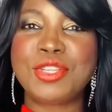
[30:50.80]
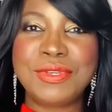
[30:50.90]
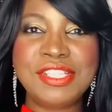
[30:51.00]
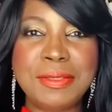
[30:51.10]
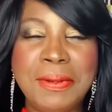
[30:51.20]

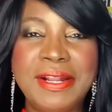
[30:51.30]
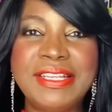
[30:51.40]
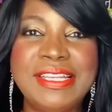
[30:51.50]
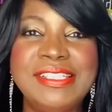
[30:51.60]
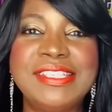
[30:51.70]
Teresa
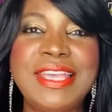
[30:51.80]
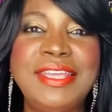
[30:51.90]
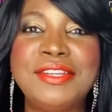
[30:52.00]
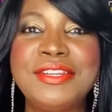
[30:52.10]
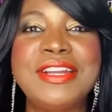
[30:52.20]
Perkins,
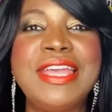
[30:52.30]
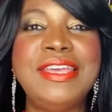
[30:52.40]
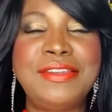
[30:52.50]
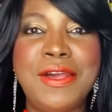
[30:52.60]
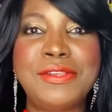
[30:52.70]
editor
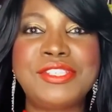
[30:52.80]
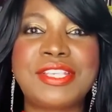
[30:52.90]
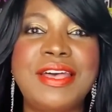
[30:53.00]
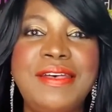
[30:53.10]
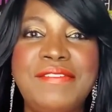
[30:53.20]
and
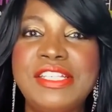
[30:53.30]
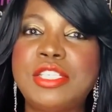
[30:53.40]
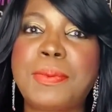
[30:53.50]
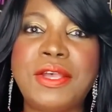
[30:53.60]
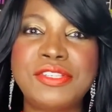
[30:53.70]
host of
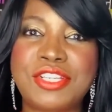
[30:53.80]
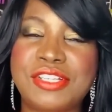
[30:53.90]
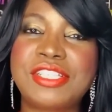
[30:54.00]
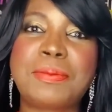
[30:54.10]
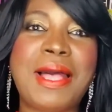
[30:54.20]

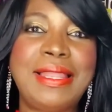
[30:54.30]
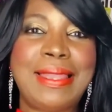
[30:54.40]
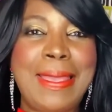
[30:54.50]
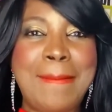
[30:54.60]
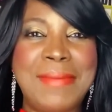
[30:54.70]
Exposure,
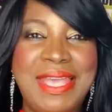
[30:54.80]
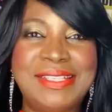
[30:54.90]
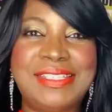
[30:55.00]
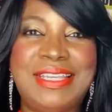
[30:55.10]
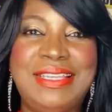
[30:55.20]
Spotlight
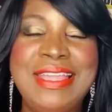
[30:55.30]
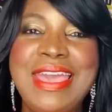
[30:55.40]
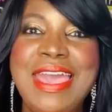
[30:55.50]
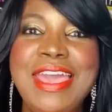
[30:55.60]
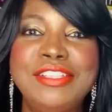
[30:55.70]
Magazine
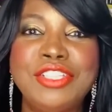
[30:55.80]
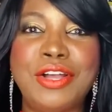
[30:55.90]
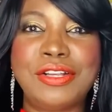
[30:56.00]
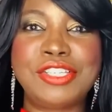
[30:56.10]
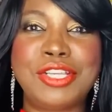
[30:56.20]
and
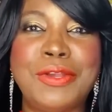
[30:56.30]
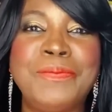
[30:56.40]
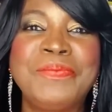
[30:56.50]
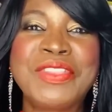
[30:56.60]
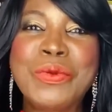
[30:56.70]
Talk Show,
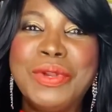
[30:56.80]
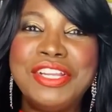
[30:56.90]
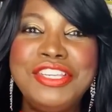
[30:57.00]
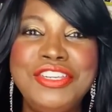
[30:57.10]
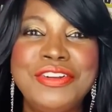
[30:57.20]
where
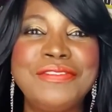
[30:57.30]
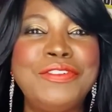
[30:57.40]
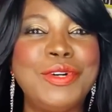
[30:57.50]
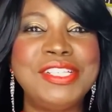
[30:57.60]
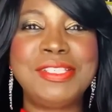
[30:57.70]
your
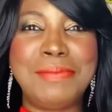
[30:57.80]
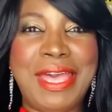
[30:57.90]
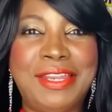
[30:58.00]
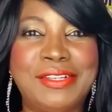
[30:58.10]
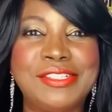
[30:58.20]
voice
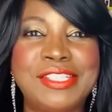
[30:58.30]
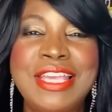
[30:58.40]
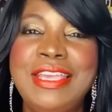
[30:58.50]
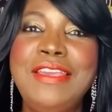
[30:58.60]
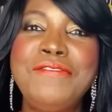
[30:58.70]
matters.
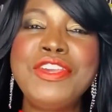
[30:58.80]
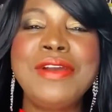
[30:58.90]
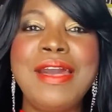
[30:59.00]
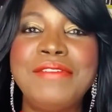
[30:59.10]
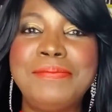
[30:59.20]
If you
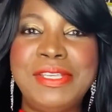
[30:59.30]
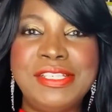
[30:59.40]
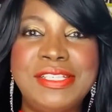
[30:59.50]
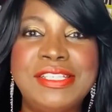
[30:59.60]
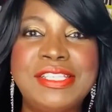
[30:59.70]
have a
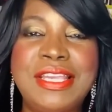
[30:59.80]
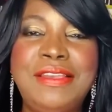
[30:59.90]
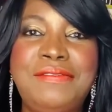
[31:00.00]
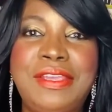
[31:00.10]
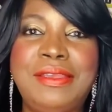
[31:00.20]
business,
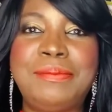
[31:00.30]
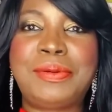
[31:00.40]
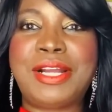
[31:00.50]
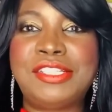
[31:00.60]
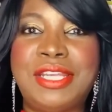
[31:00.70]
event,
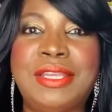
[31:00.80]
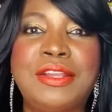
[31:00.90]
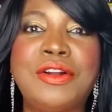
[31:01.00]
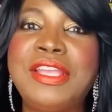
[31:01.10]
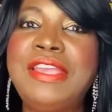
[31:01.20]
project, or